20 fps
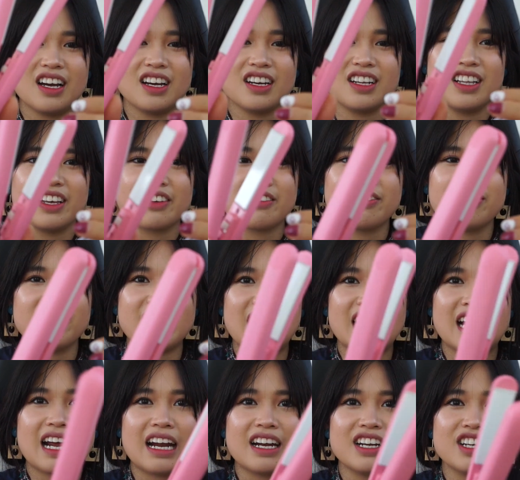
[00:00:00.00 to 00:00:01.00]
like
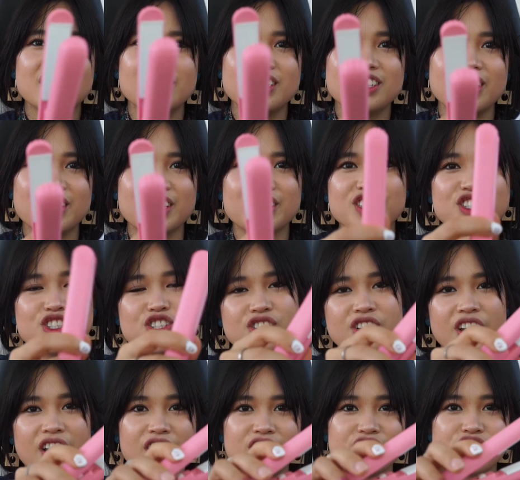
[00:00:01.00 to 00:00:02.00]
flat iron, like this
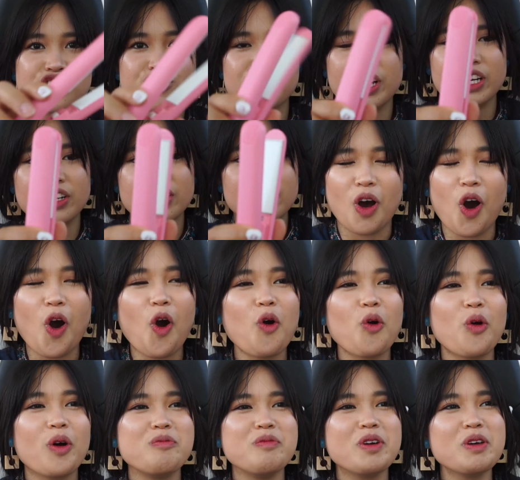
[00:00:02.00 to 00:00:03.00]
hair straightener.
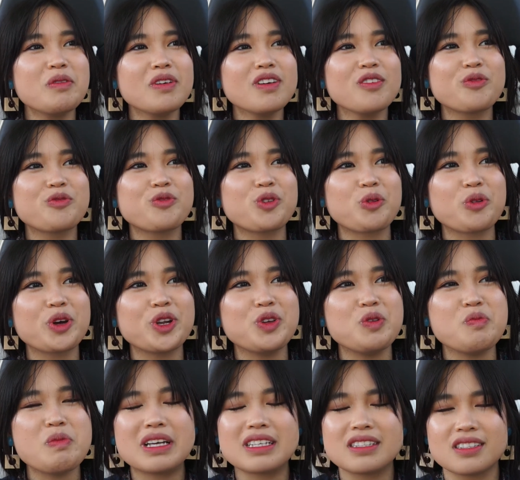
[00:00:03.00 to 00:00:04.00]
Oh, maybe for when you
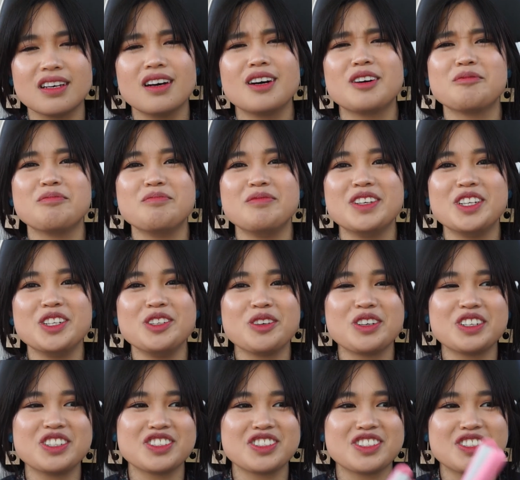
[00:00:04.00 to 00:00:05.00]
mess up, then you
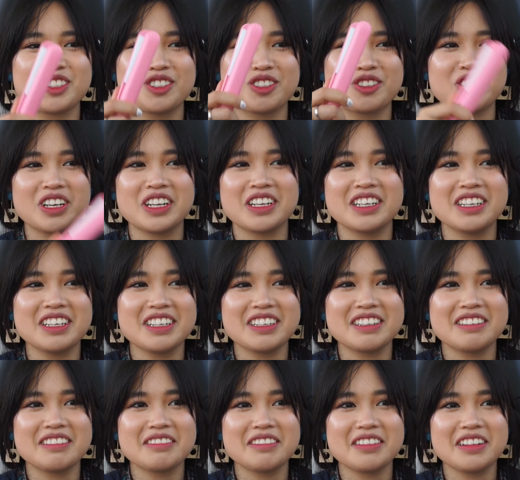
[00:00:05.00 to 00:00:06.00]
can just straighten it
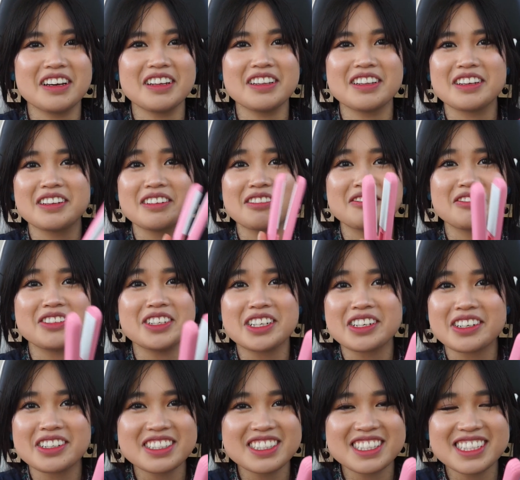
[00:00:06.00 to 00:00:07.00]
and then
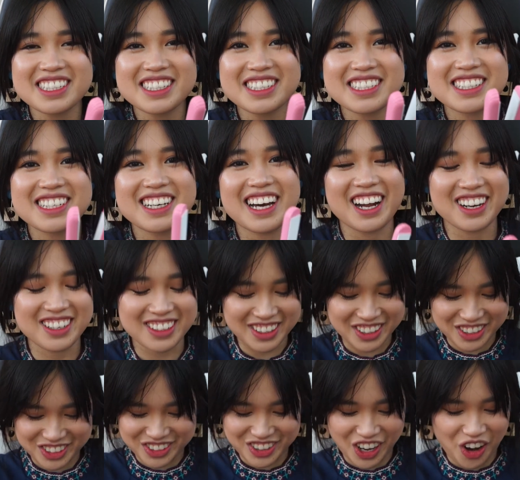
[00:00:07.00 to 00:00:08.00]
recurl it. I don't
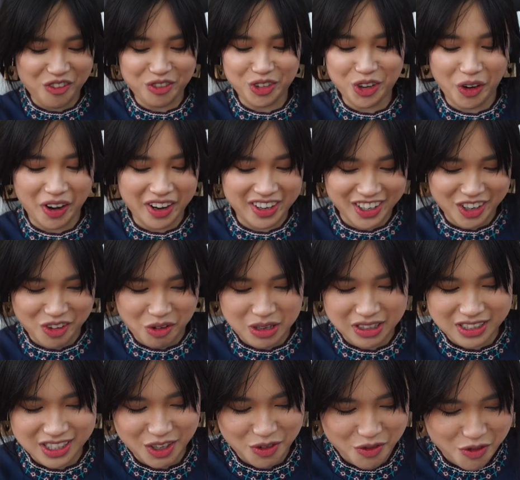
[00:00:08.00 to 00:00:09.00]
know. I have no idea
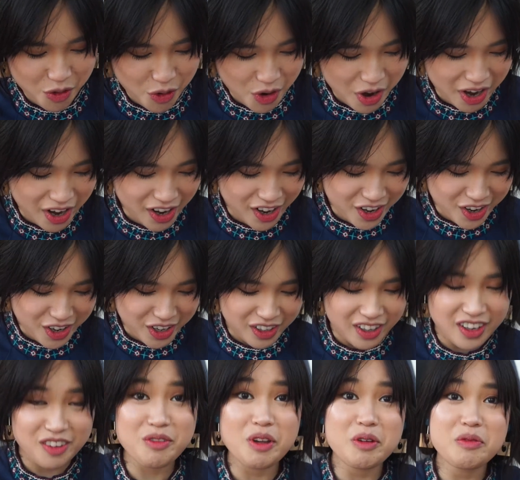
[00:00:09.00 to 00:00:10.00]
what's it for.
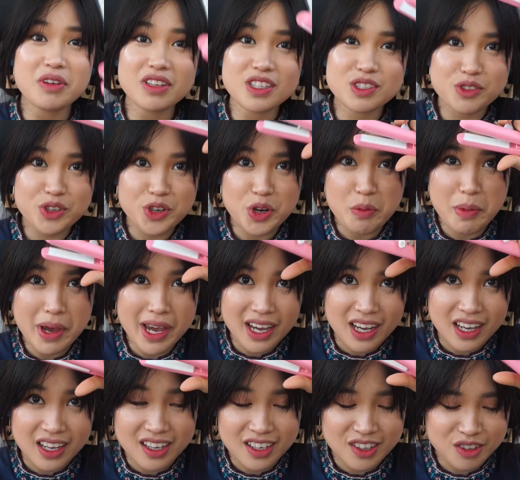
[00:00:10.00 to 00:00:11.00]
Maybe it's for your
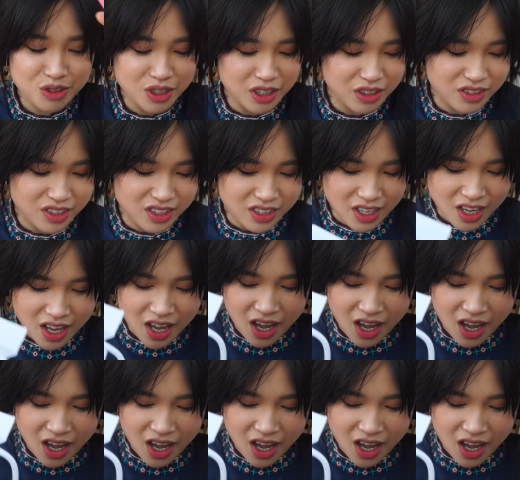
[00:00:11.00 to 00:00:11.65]
bang. Who knows?